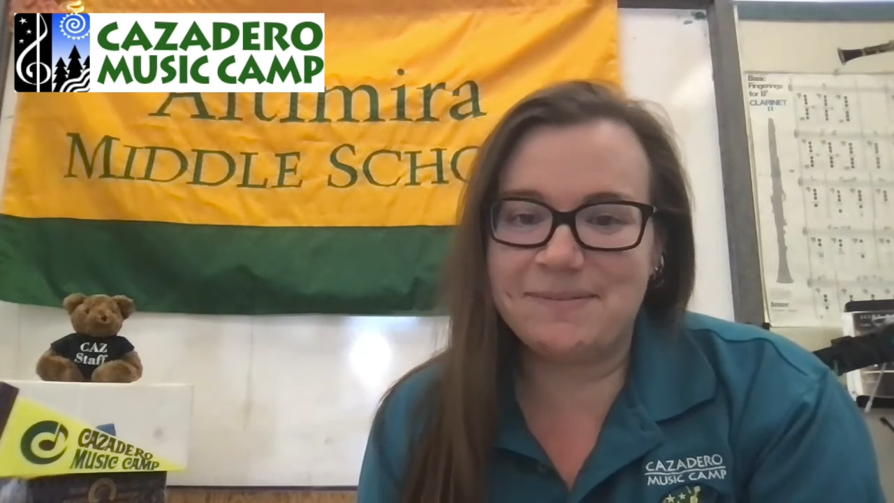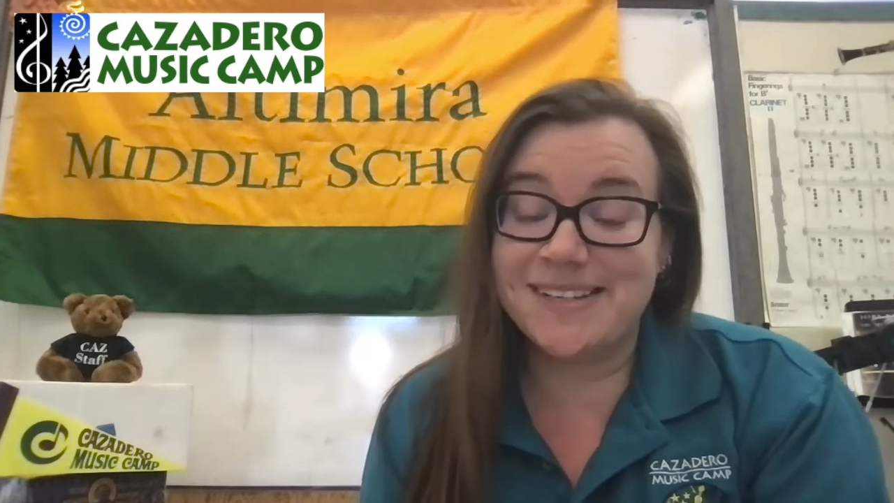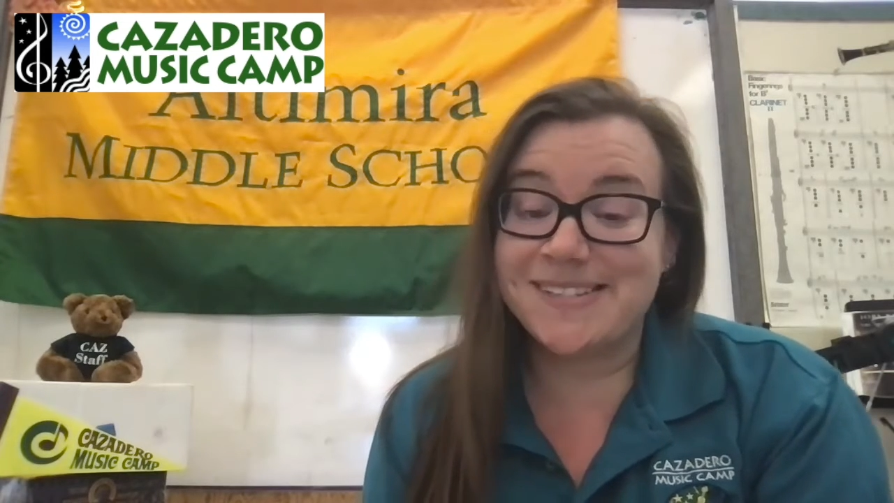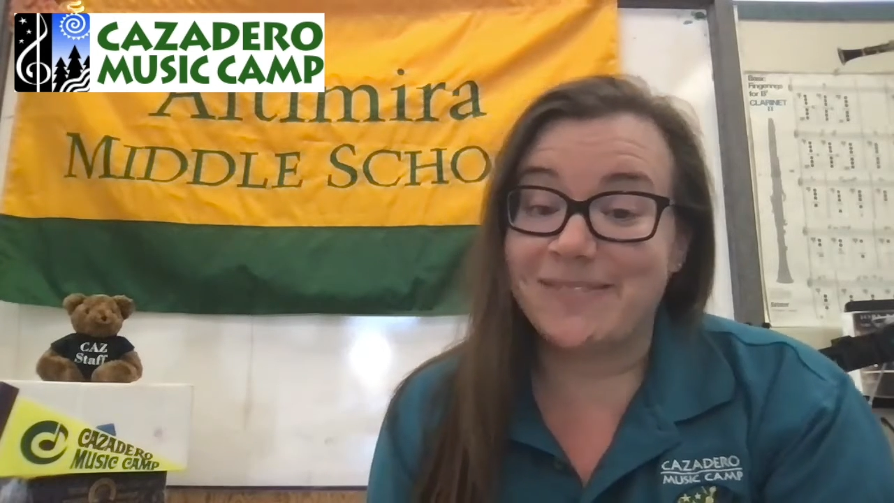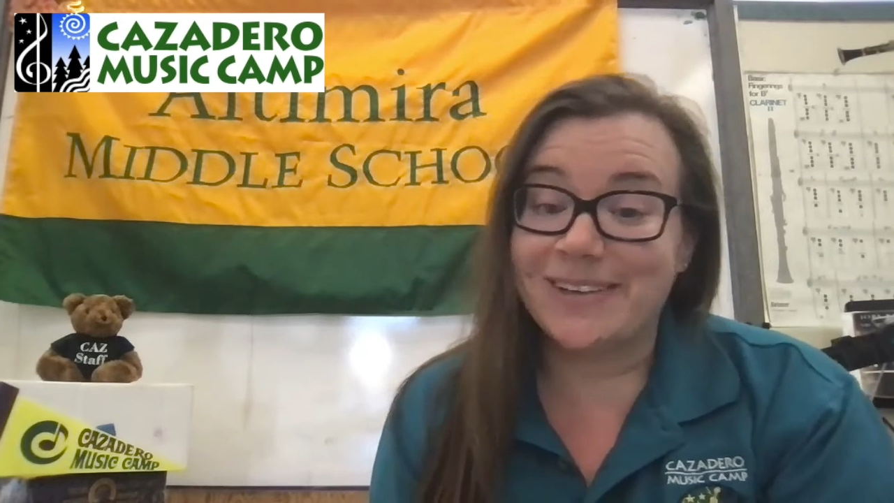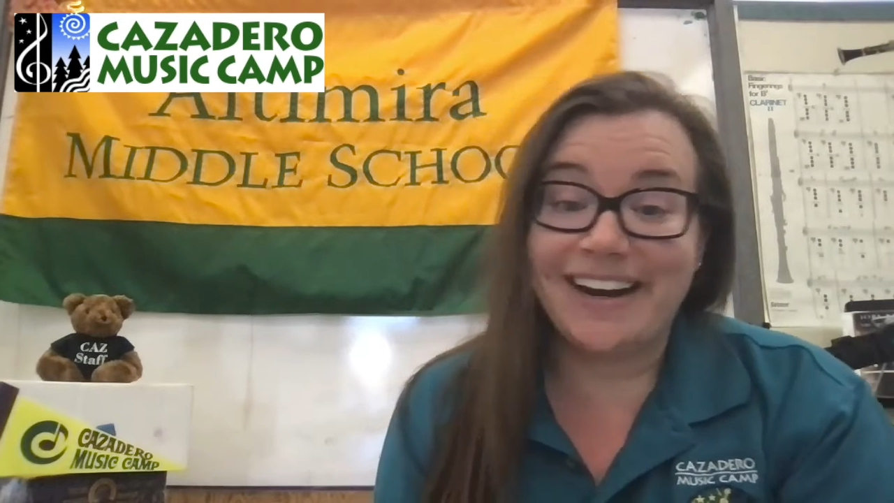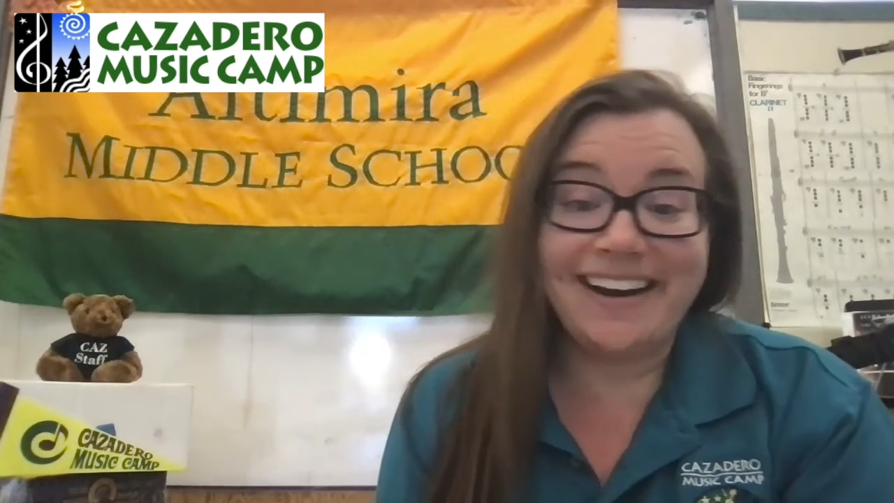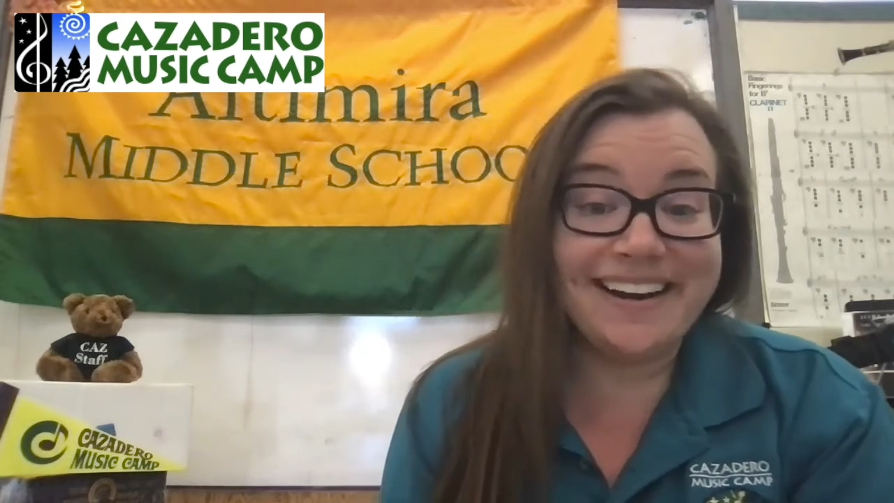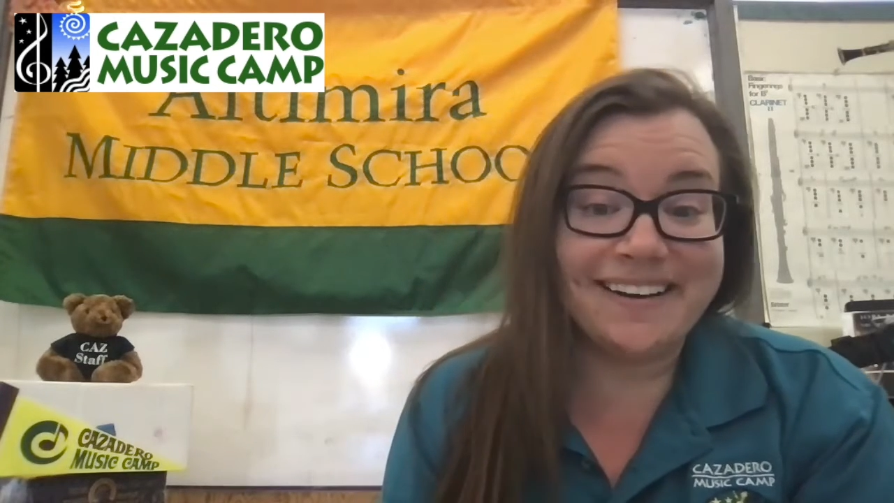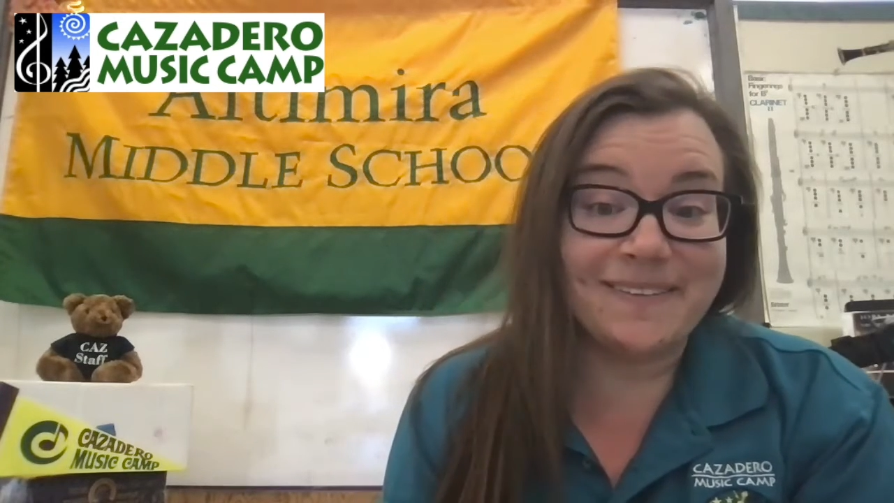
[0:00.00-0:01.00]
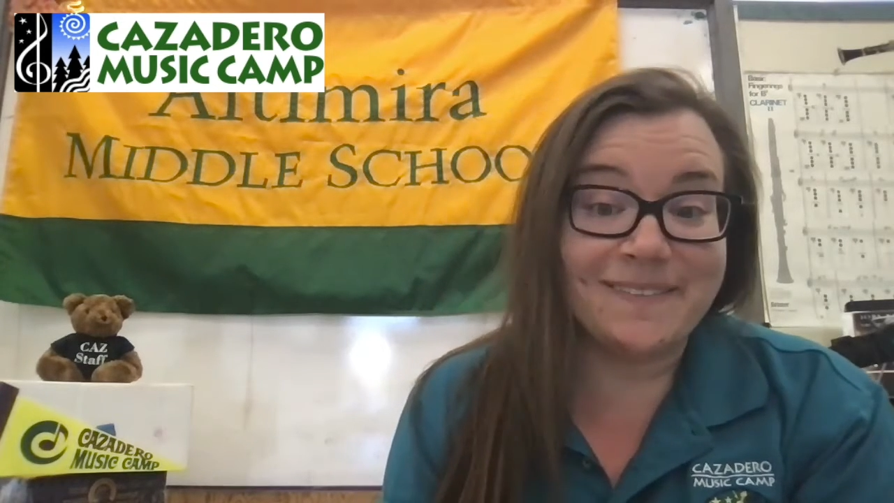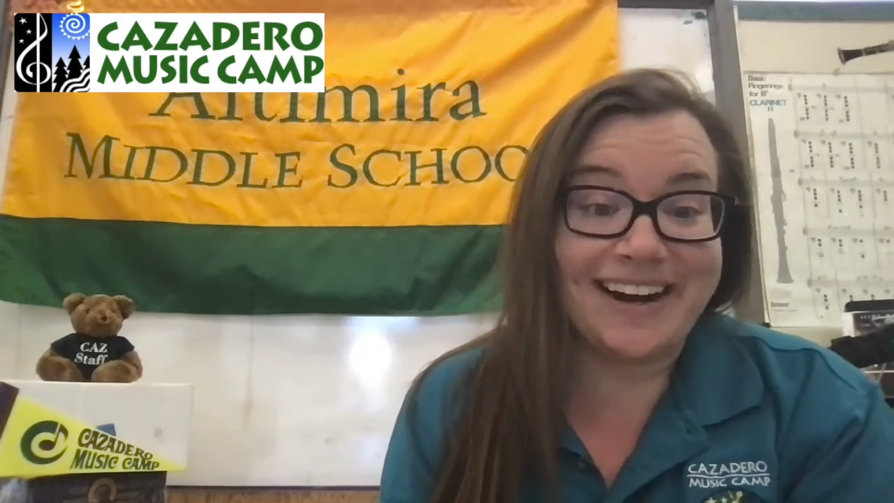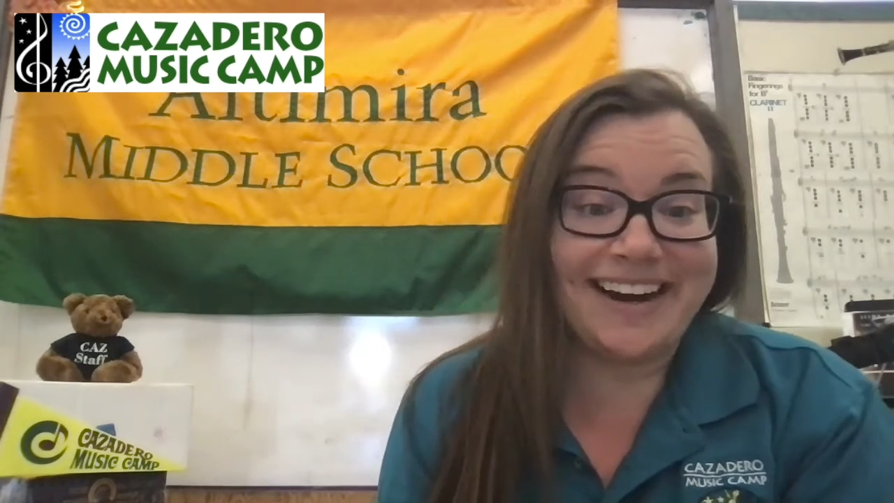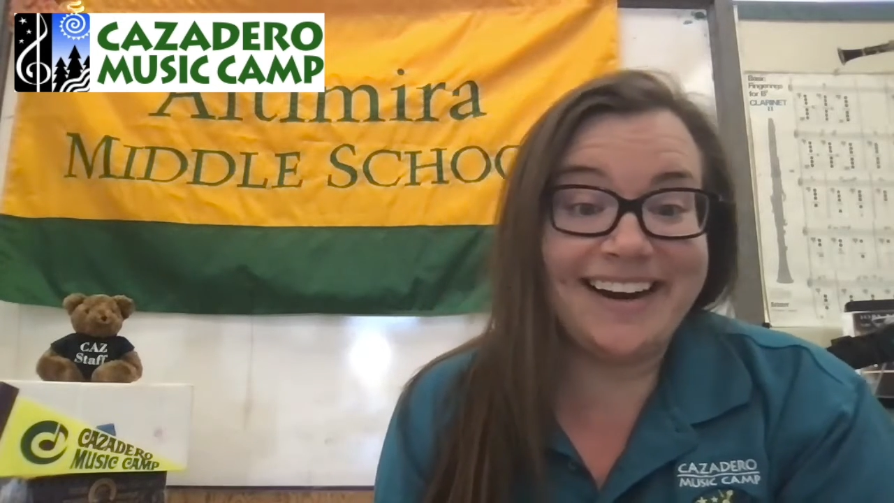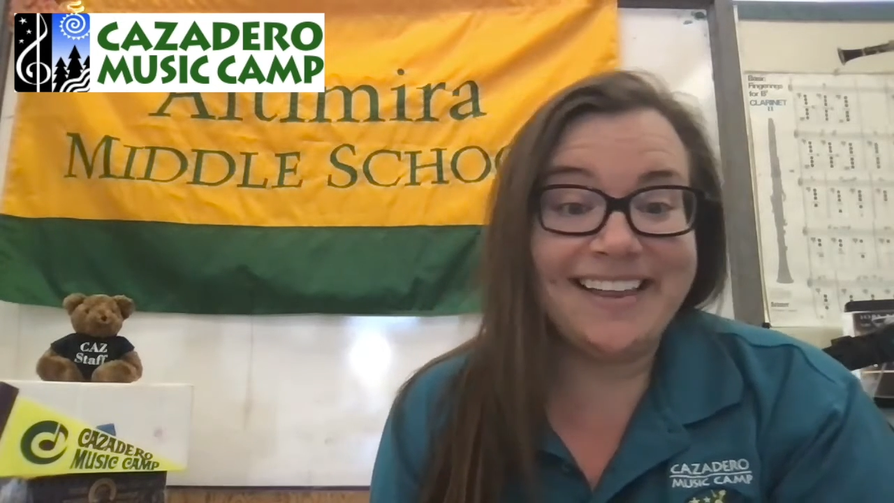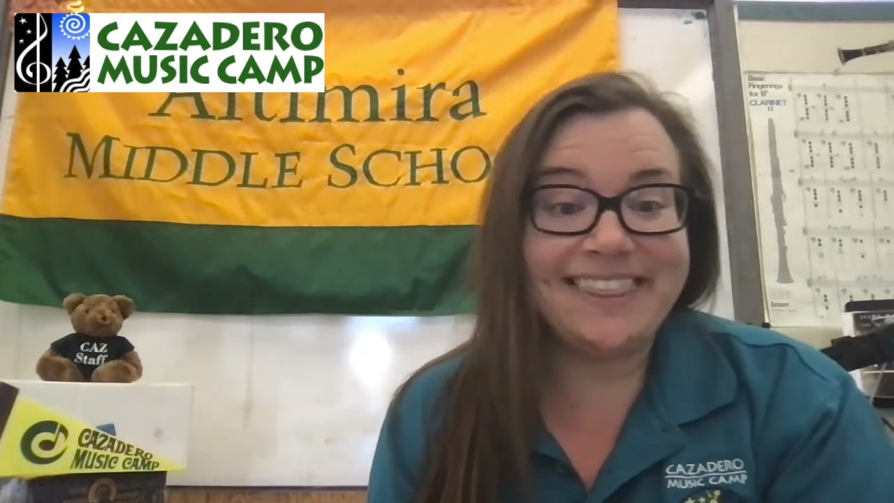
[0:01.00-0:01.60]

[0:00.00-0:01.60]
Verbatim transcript: my summer any other way